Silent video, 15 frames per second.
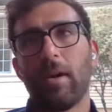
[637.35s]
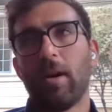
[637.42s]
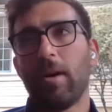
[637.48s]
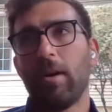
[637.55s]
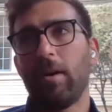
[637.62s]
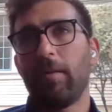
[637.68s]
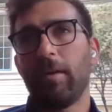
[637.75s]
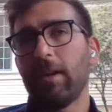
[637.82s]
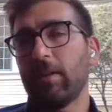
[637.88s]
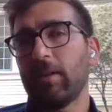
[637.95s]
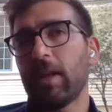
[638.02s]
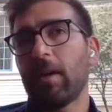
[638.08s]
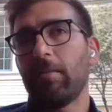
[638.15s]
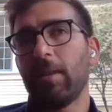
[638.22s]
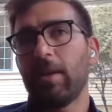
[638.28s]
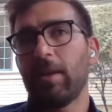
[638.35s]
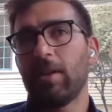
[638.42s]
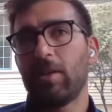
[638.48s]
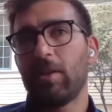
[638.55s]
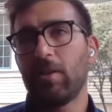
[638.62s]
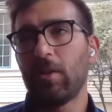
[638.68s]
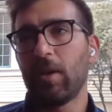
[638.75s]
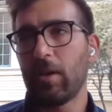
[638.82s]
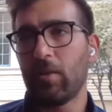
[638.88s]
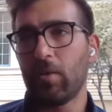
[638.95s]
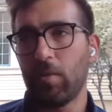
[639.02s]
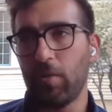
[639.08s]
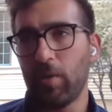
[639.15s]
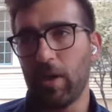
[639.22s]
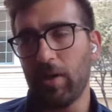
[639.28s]
of an established
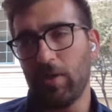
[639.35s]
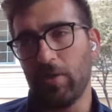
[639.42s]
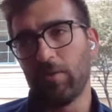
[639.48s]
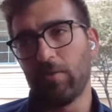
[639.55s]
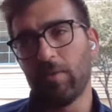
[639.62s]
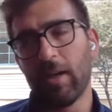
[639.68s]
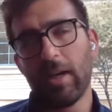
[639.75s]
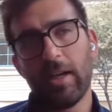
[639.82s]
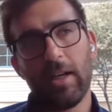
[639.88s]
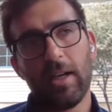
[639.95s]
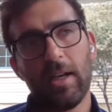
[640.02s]
corporation, right?